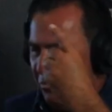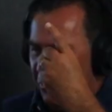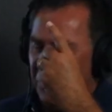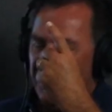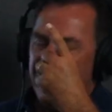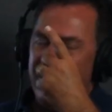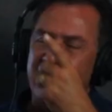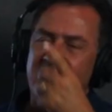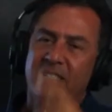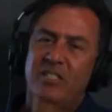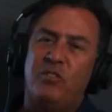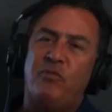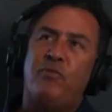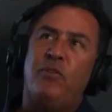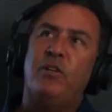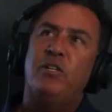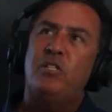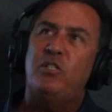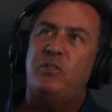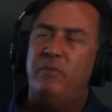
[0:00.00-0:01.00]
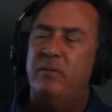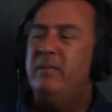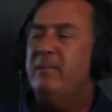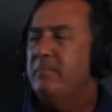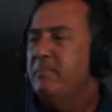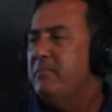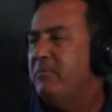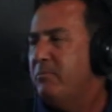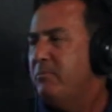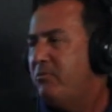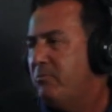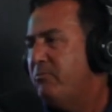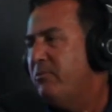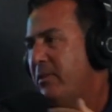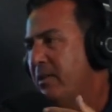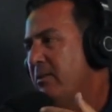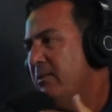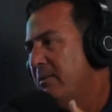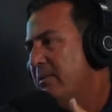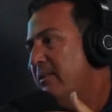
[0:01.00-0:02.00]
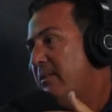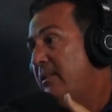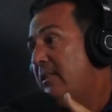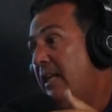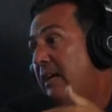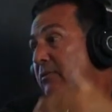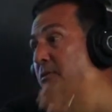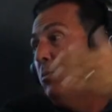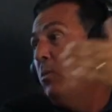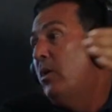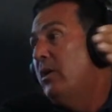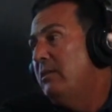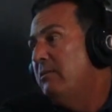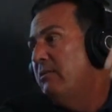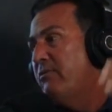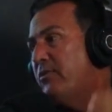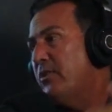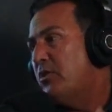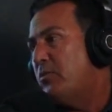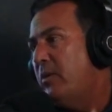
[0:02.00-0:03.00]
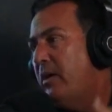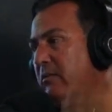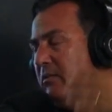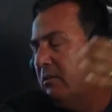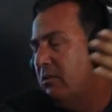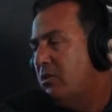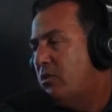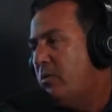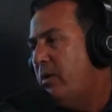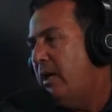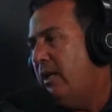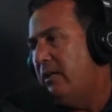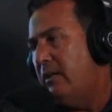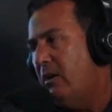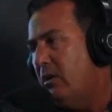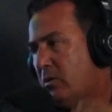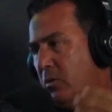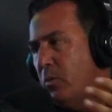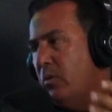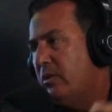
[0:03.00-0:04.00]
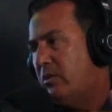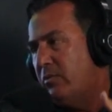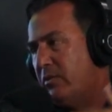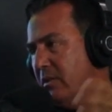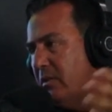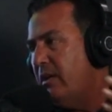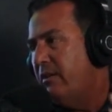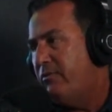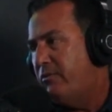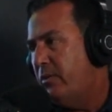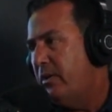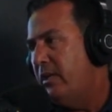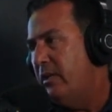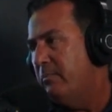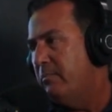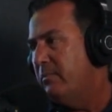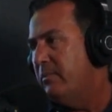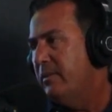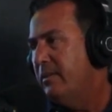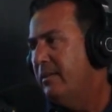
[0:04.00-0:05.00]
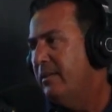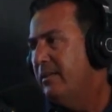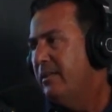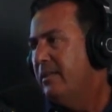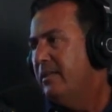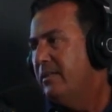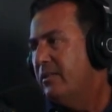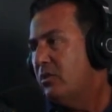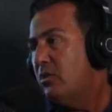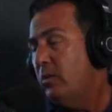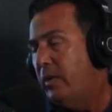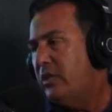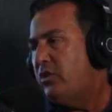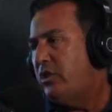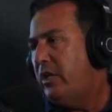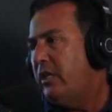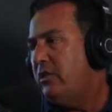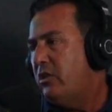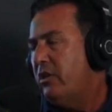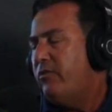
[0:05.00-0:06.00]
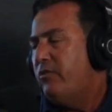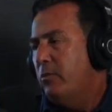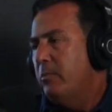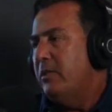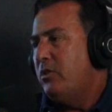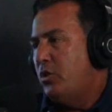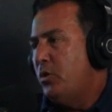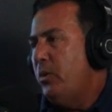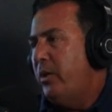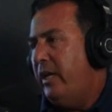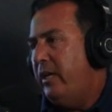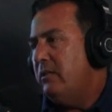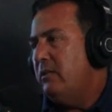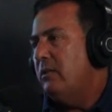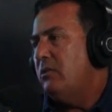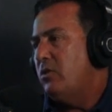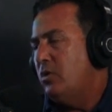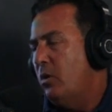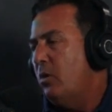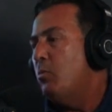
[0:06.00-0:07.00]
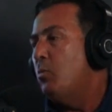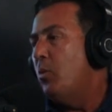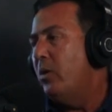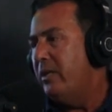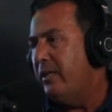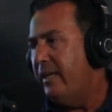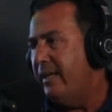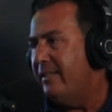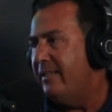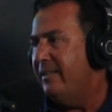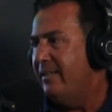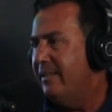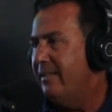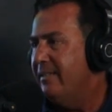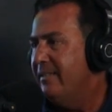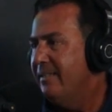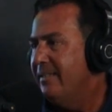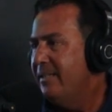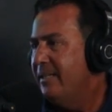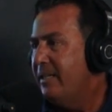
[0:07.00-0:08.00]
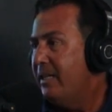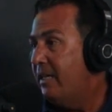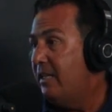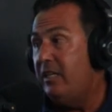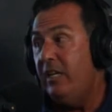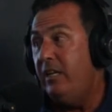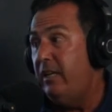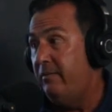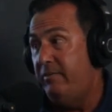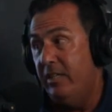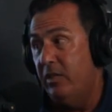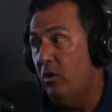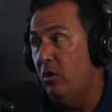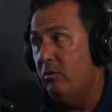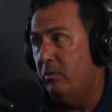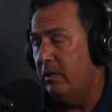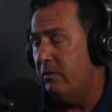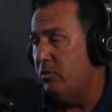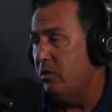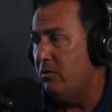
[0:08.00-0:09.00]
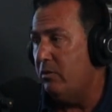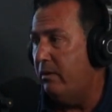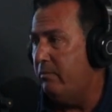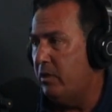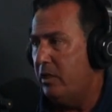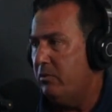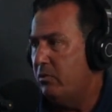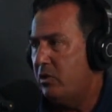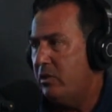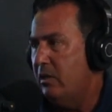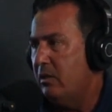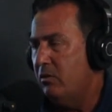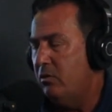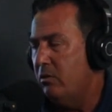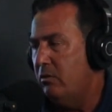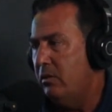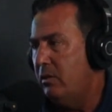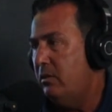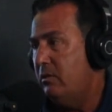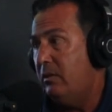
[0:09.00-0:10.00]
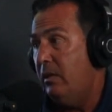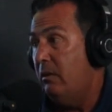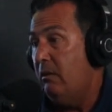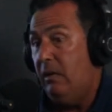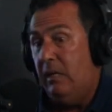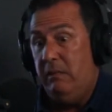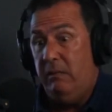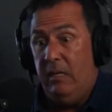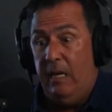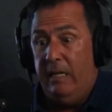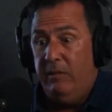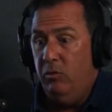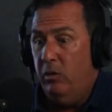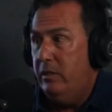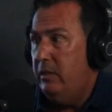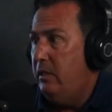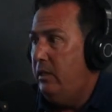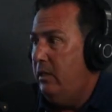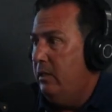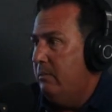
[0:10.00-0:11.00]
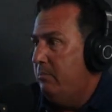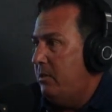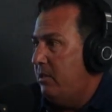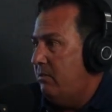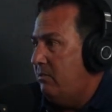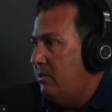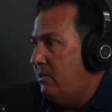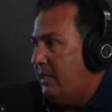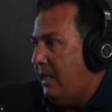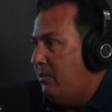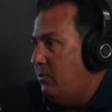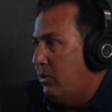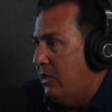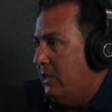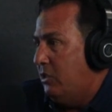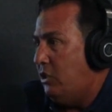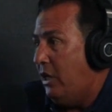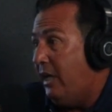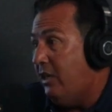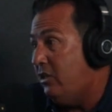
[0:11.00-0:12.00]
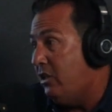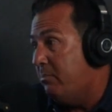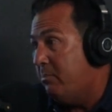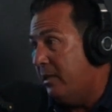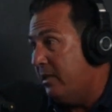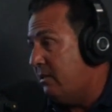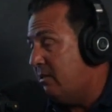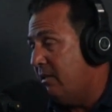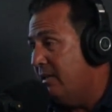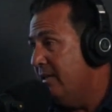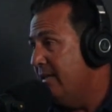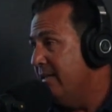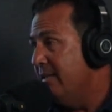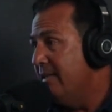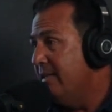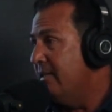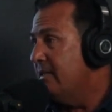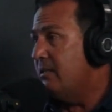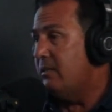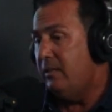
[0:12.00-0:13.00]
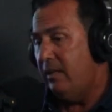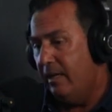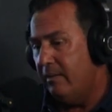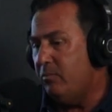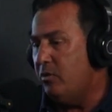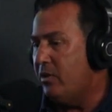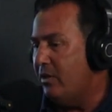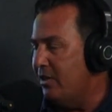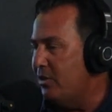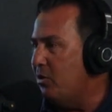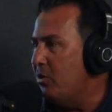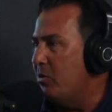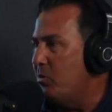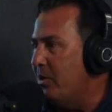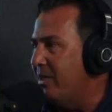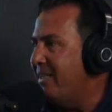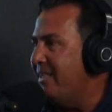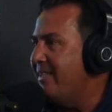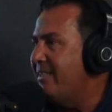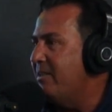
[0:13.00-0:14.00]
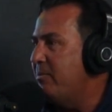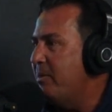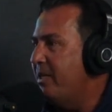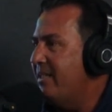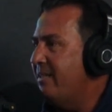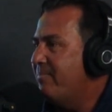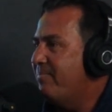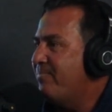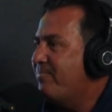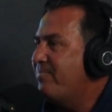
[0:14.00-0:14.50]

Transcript: to get his first, he never won the first round in Australia. Hard courts was tough for him. So I changed it from a two-handed to a one-handed. He didn't even know what I was going to do. He said, "I had no idea." I mean, he said he was going to change it, but yeah, we're going to do it one-handed, man.